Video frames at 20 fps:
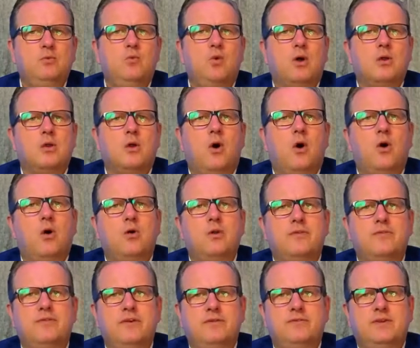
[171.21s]
won all
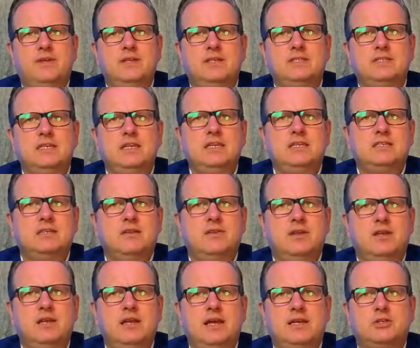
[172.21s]
15 seats in
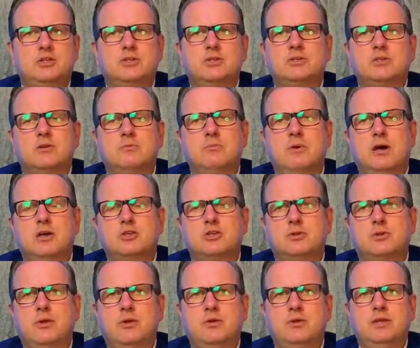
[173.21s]
the elections on March
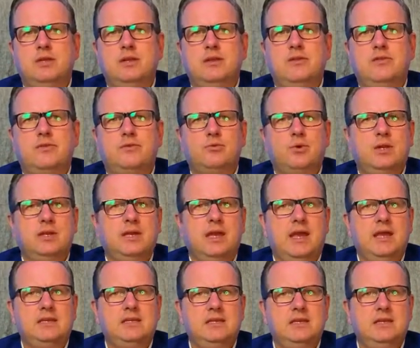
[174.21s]
13,
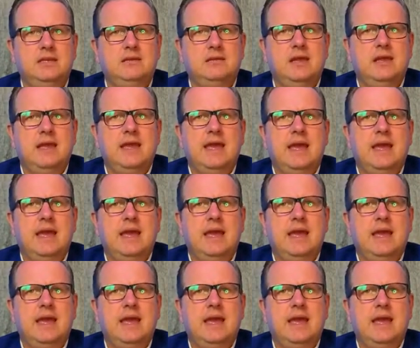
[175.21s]
2018,